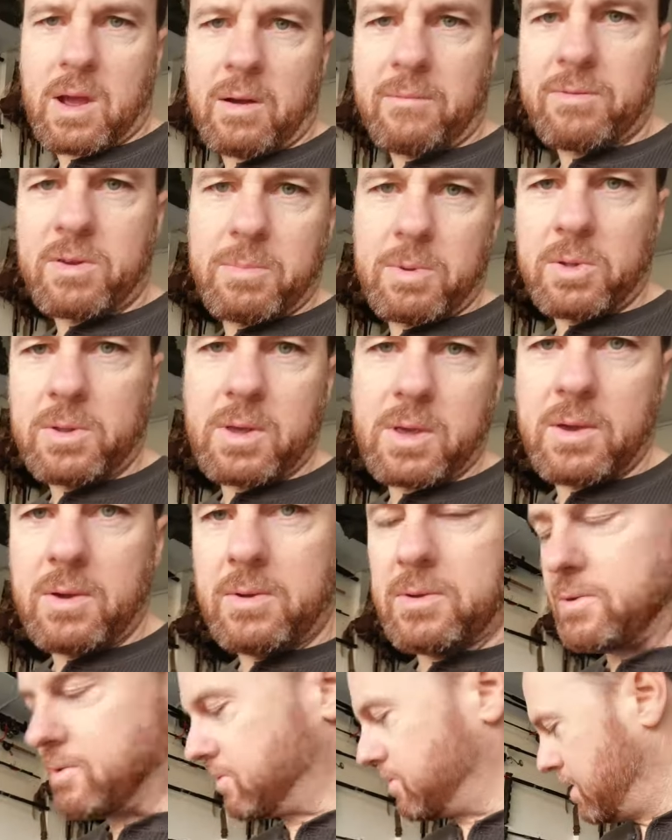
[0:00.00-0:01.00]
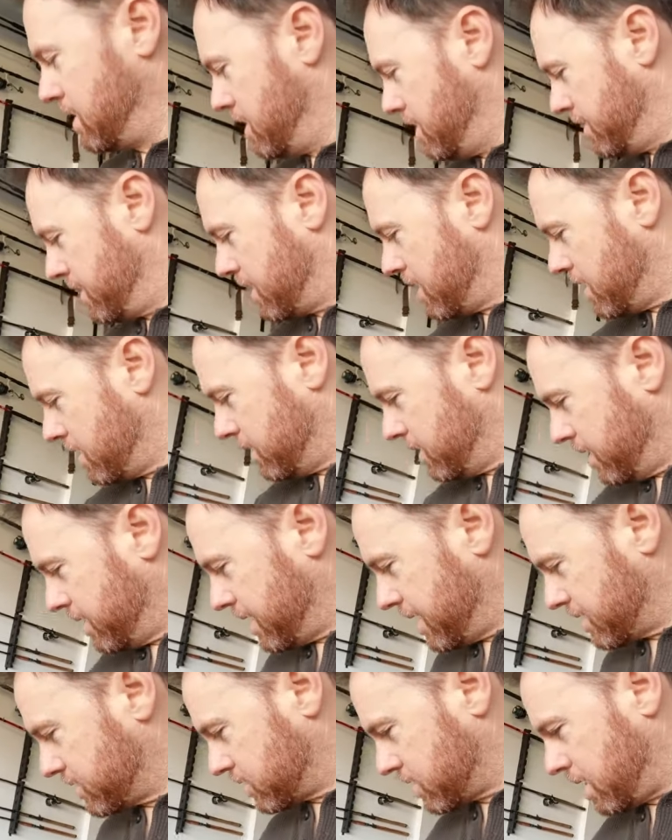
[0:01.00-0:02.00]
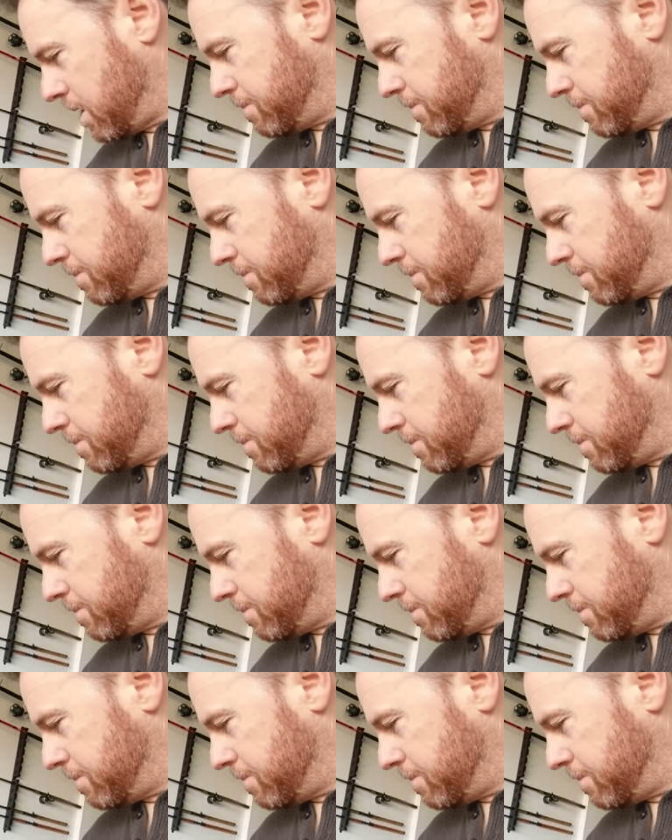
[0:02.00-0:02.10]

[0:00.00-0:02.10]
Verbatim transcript: comfortable to use. They got a lot of extra.